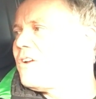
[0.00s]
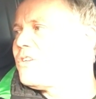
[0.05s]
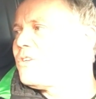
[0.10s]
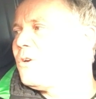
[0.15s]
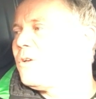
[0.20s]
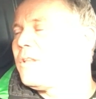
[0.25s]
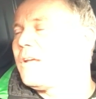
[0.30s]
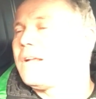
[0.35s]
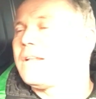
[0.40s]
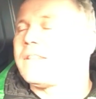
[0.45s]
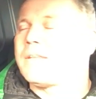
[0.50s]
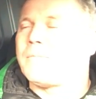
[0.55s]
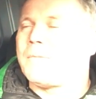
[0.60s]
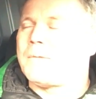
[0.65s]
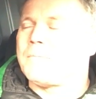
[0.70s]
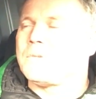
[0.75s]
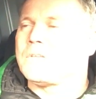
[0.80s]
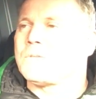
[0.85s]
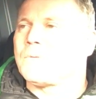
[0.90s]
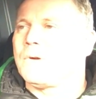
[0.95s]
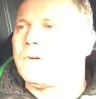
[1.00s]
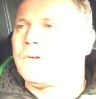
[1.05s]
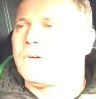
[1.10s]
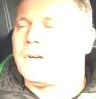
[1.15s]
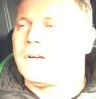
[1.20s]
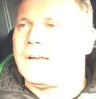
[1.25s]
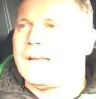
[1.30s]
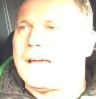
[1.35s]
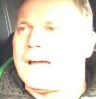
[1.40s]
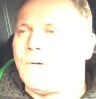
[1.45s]
do it. The members won't
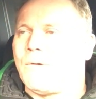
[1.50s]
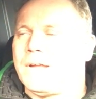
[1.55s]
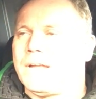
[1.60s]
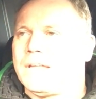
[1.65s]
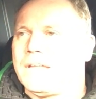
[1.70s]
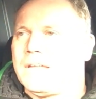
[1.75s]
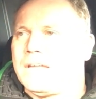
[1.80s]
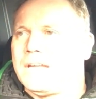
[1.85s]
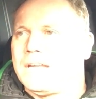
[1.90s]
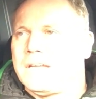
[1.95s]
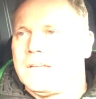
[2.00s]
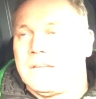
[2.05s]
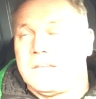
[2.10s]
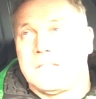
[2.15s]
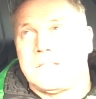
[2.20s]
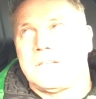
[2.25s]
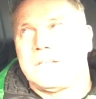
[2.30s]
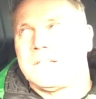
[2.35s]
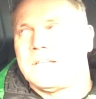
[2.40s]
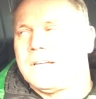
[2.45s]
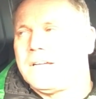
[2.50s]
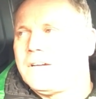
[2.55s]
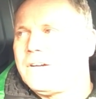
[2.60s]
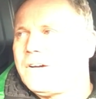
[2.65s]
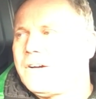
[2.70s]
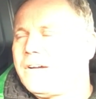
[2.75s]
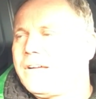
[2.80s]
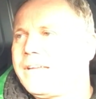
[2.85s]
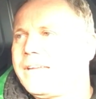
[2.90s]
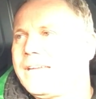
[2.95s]
allow it. So I was
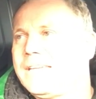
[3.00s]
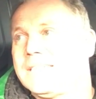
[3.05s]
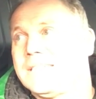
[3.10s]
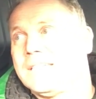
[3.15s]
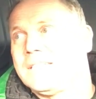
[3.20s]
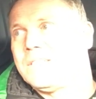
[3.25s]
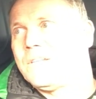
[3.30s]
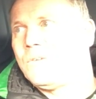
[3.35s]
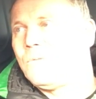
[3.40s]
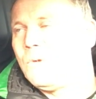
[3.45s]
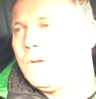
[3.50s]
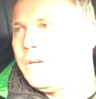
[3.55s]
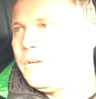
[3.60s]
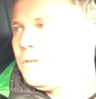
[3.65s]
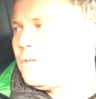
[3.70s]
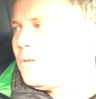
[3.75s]
like, he said, so will you